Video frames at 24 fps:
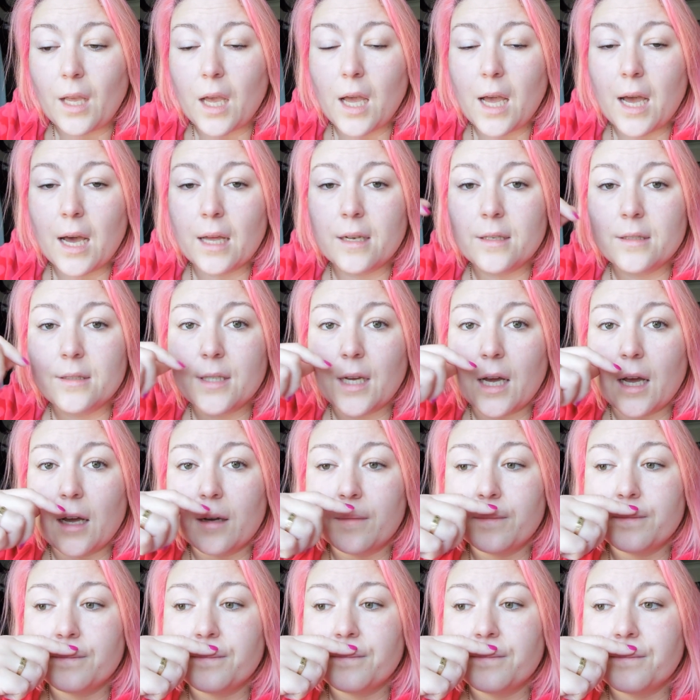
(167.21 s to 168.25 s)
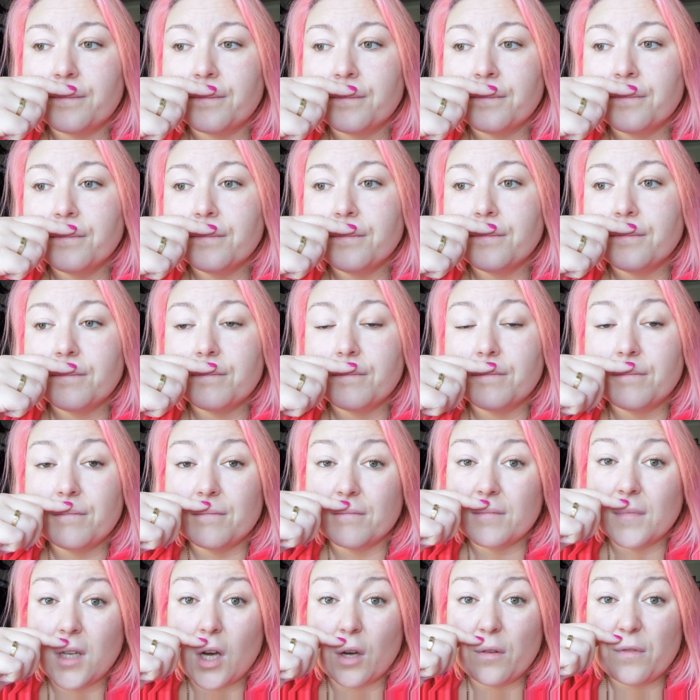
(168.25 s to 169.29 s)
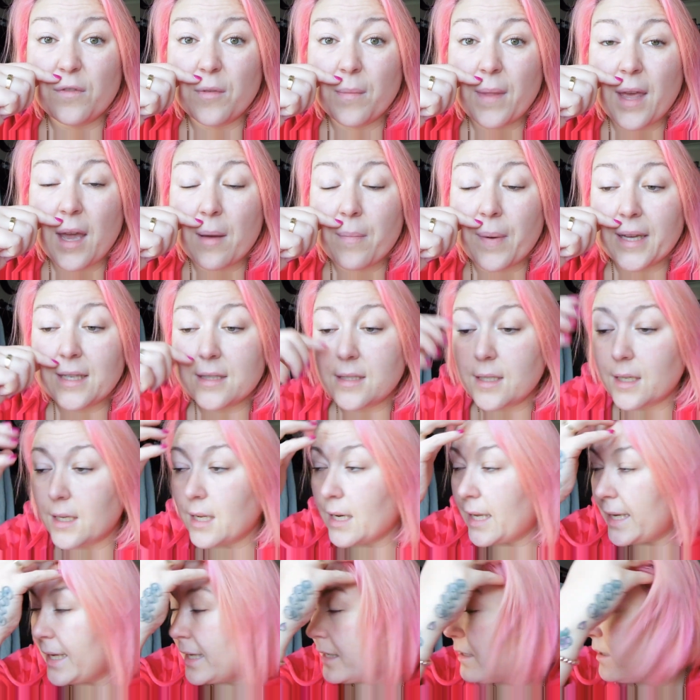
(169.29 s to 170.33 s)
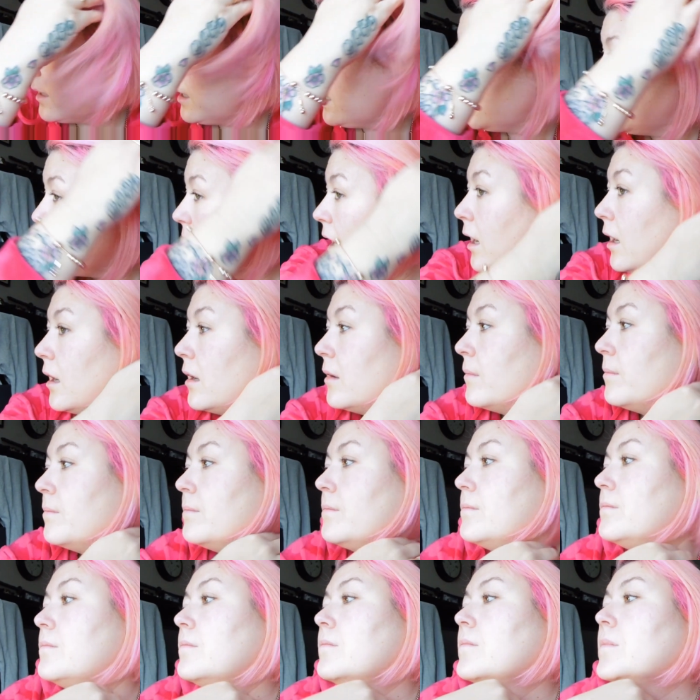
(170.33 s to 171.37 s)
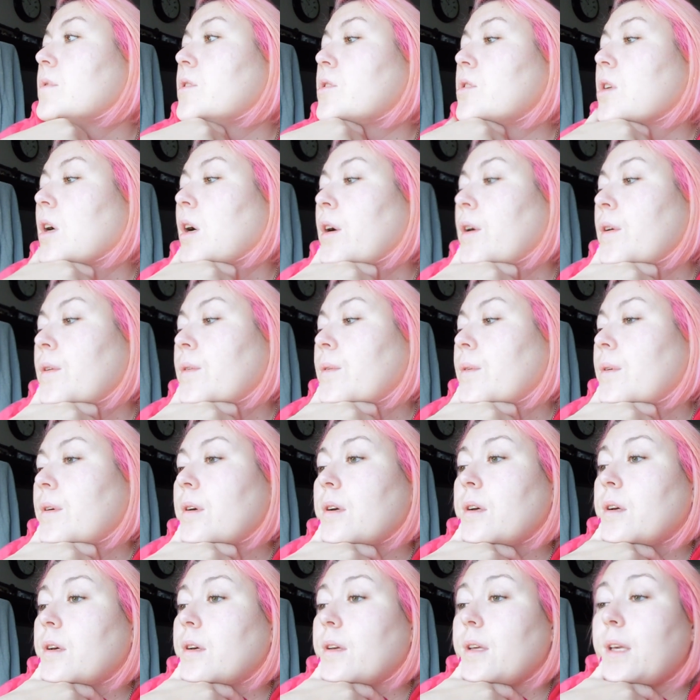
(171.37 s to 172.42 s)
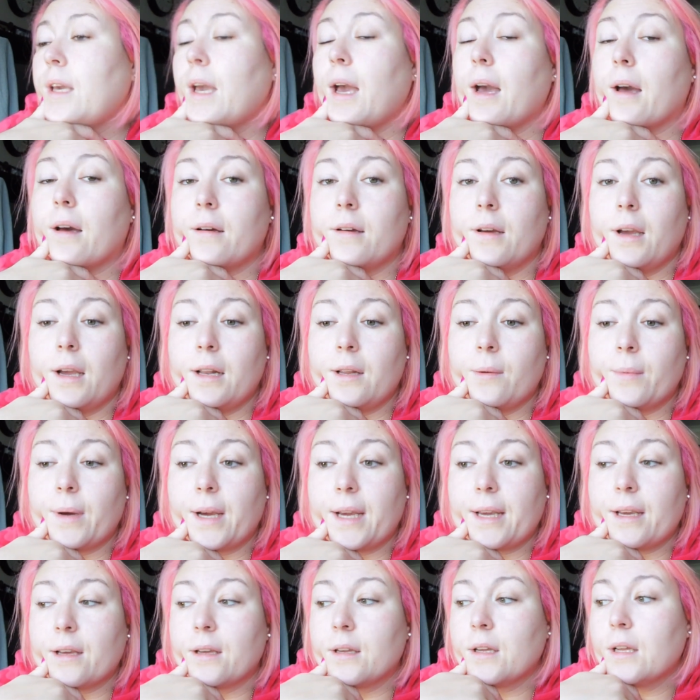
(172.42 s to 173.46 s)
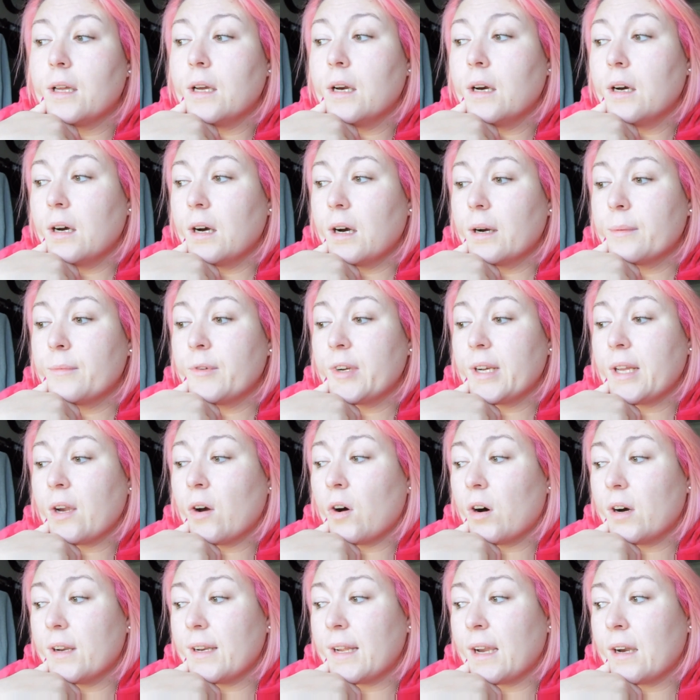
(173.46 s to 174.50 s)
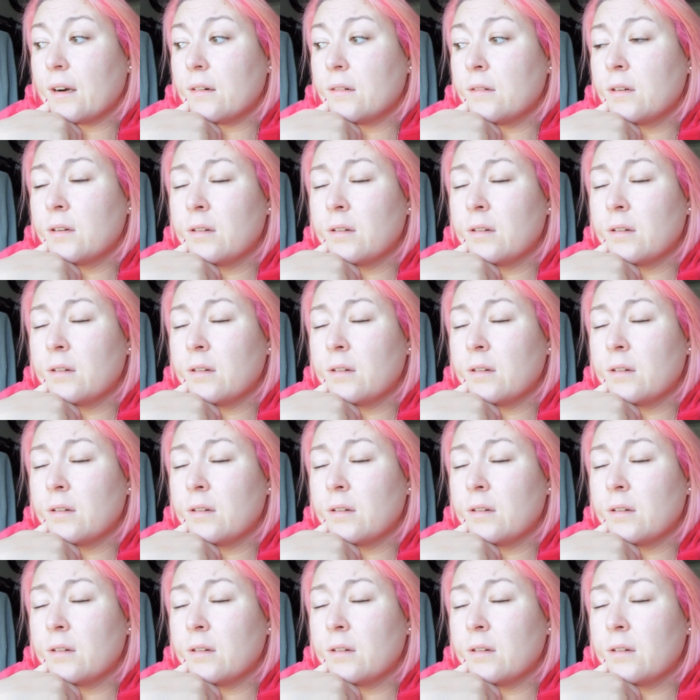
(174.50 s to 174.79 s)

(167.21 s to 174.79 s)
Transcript: and um, go from there basically um, so yeah anyway I'm really hot now